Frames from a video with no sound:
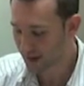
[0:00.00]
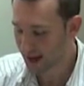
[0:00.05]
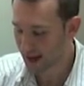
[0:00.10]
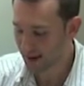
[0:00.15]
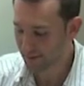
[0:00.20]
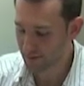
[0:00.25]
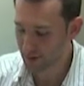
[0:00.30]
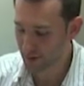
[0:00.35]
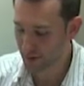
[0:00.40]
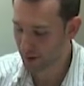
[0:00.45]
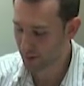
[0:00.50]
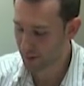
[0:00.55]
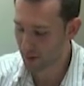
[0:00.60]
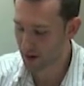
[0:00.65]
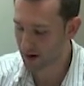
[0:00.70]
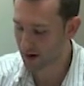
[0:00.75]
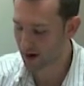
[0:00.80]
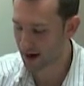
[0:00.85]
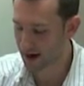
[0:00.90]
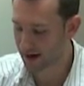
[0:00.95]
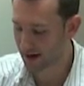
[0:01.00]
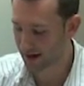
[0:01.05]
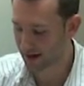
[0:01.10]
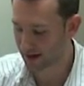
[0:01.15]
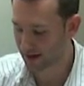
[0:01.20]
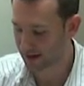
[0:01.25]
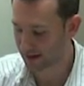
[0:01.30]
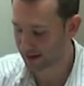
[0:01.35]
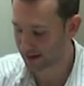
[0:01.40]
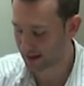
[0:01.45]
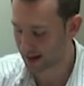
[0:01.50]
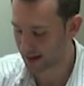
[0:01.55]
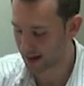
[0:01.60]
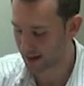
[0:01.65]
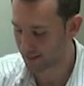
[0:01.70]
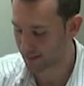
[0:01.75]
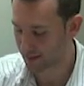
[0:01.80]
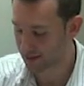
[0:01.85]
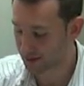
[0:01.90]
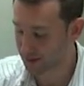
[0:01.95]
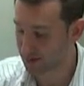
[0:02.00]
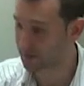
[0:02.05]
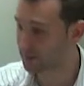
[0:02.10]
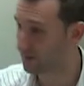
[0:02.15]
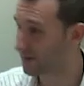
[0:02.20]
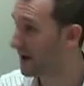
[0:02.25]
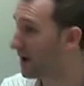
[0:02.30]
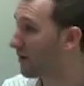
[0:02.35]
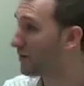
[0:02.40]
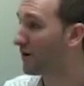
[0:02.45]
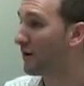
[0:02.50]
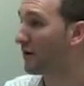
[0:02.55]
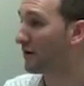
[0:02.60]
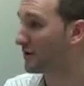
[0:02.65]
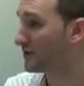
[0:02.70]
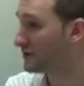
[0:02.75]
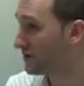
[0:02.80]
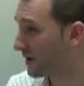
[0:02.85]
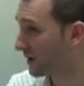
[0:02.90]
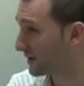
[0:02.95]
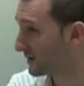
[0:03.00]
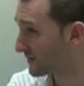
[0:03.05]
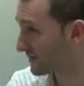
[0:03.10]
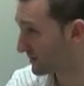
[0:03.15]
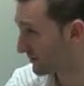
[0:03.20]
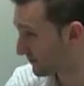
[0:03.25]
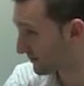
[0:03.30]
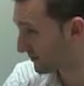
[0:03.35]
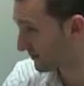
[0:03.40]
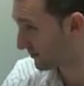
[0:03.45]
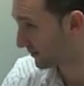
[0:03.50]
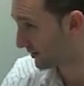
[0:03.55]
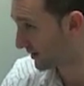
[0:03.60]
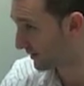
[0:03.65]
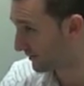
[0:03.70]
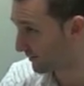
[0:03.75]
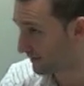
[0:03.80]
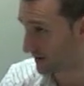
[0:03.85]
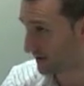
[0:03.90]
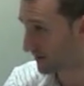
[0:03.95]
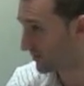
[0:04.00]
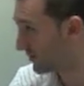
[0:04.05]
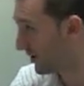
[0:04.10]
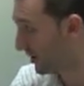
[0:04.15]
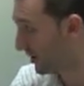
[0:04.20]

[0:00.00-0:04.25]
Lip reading: Have you or your partner had any issues with alcohol or drugs? Where you've been in